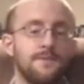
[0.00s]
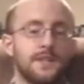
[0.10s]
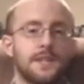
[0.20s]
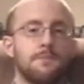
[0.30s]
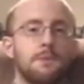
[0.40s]
the
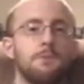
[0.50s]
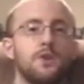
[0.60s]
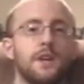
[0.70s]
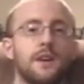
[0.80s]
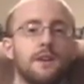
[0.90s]
Sleeping
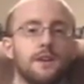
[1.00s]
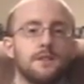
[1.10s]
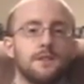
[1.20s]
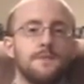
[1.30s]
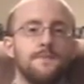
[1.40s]
Beauty
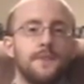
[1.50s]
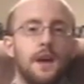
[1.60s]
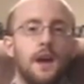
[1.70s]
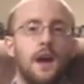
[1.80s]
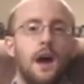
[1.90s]
character,
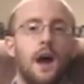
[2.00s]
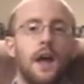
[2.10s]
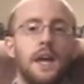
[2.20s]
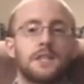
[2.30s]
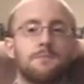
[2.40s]

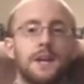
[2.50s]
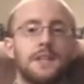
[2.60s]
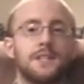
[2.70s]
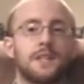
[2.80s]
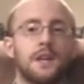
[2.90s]

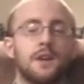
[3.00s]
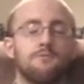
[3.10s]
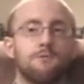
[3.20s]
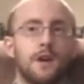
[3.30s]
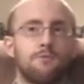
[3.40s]
explains that
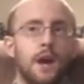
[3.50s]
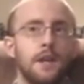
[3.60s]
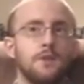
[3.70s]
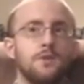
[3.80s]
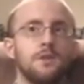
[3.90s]
Red
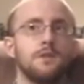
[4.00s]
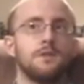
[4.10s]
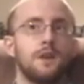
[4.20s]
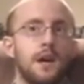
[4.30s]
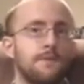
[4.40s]
Riding
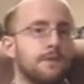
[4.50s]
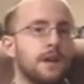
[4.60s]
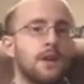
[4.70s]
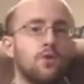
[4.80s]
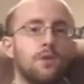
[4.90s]
Hood, after
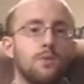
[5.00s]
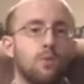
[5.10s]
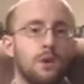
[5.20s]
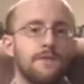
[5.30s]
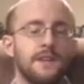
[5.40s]
that whole
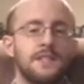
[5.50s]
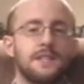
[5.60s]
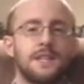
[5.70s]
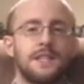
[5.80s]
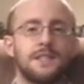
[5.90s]
wolf
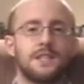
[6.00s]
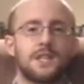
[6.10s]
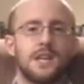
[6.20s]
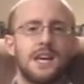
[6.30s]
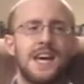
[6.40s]
incident,
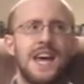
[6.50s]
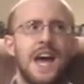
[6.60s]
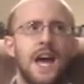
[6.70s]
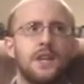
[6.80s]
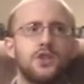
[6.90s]

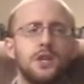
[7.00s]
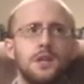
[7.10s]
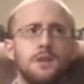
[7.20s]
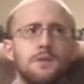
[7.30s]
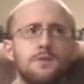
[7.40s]

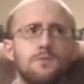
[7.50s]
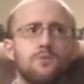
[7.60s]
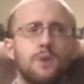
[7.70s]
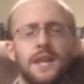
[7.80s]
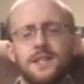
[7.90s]

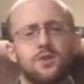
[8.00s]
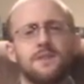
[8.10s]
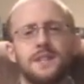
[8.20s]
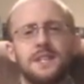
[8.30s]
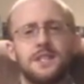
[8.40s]
that sort
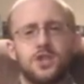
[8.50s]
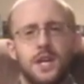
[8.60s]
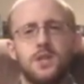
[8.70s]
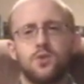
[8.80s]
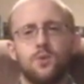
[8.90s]
of thing could
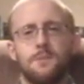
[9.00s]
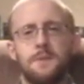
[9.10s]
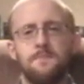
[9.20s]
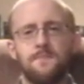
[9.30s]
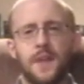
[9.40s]
change a
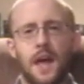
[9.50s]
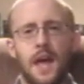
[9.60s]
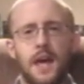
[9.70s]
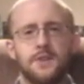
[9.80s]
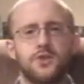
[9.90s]
woman,
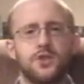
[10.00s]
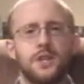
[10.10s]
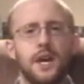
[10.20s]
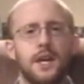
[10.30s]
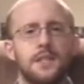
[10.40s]
and
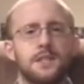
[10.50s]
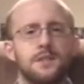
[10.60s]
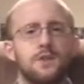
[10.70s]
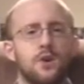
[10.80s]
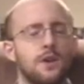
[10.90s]
she has
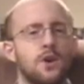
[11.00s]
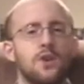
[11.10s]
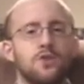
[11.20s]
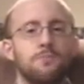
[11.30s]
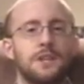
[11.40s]
gone
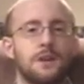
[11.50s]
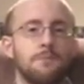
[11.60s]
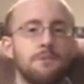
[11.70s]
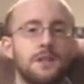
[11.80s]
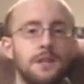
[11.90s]
on to
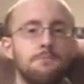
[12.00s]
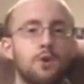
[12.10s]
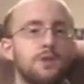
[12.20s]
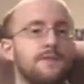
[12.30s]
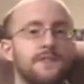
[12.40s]
become the
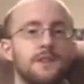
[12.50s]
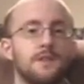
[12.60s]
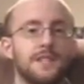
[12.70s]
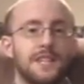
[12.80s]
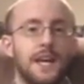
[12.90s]
most
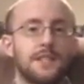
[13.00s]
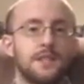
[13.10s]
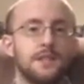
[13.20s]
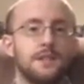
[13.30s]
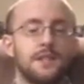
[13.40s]
feared
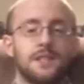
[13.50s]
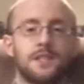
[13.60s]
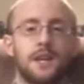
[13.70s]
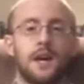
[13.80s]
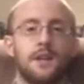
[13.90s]
assassin this
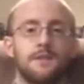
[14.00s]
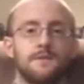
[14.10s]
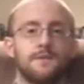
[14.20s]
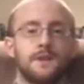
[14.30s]
side of